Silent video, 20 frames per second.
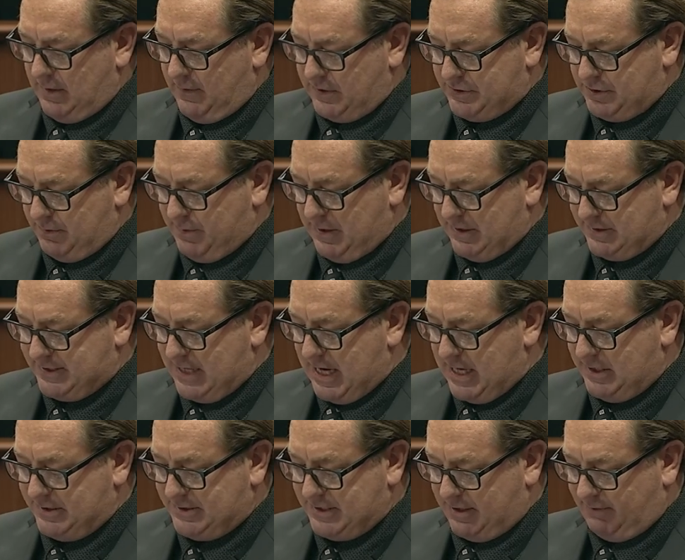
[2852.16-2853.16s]
There should be a
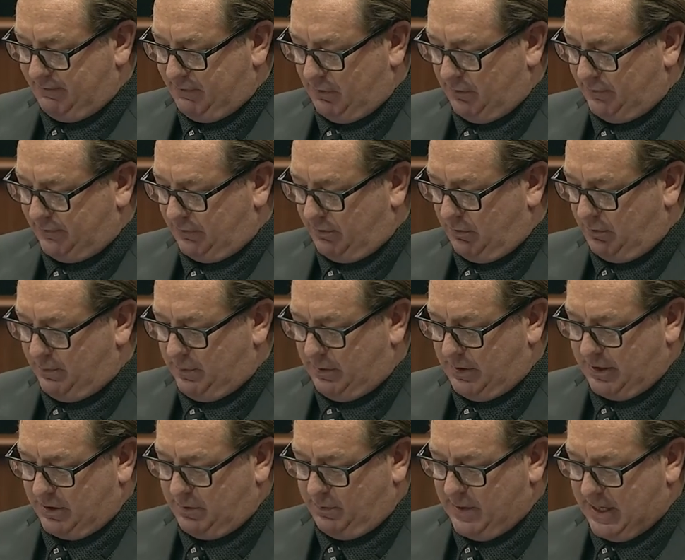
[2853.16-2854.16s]
standard set of rules that all
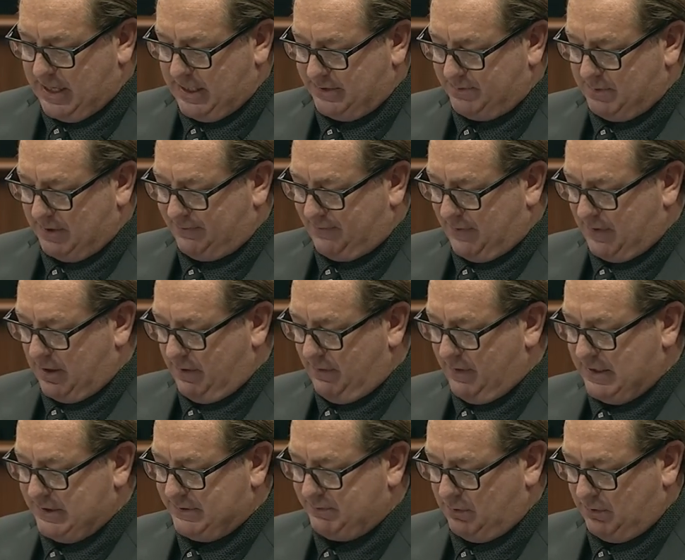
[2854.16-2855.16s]
political parties must follow.
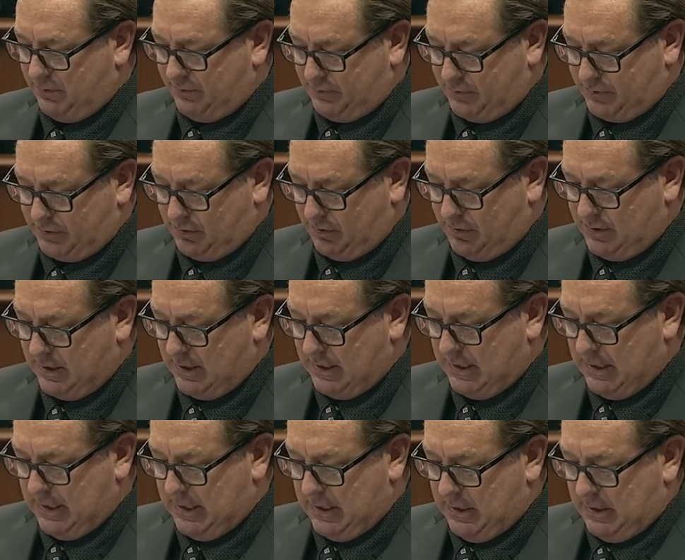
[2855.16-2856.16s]
These rules should
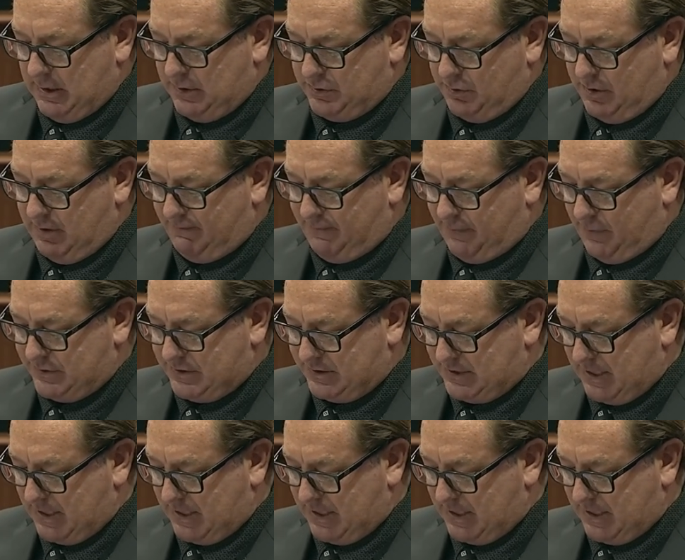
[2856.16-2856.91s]
enforce